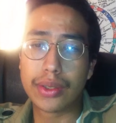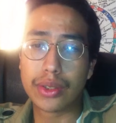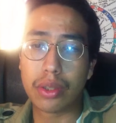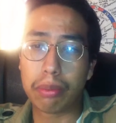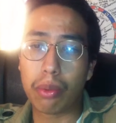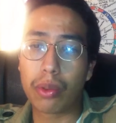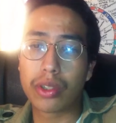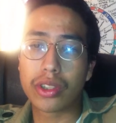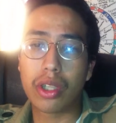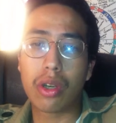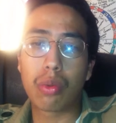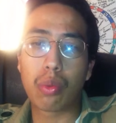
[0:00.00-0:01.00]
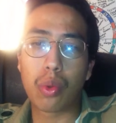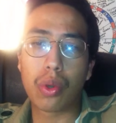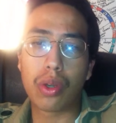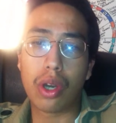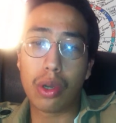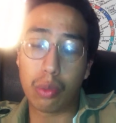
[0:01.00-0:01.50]
supports are
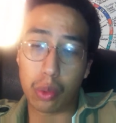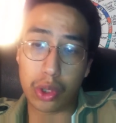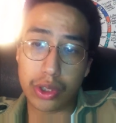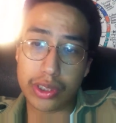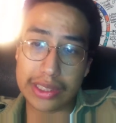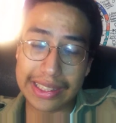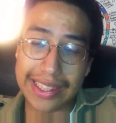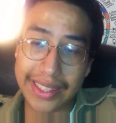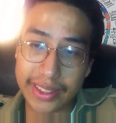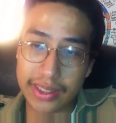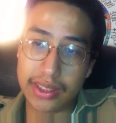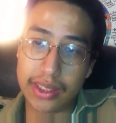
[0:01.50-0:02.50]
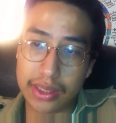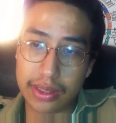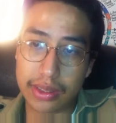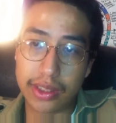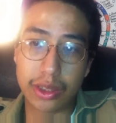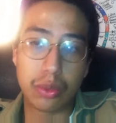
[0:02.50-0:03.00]
worse:
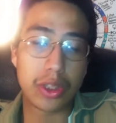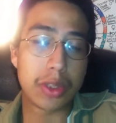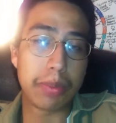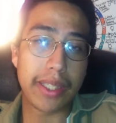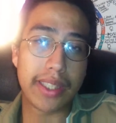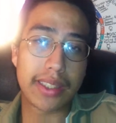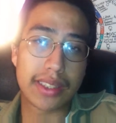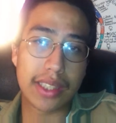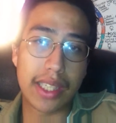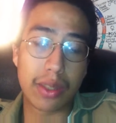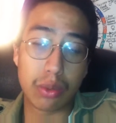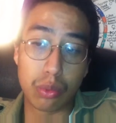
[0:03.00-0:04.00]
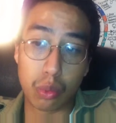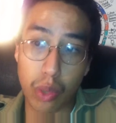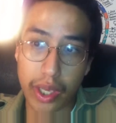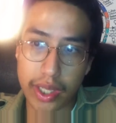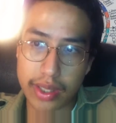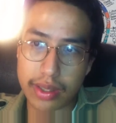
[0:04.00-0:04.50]
laziness, disrespect, and
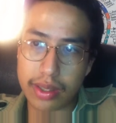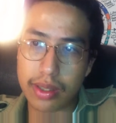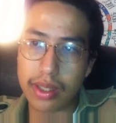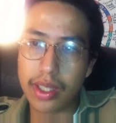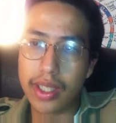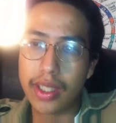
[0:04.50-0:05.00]
waste.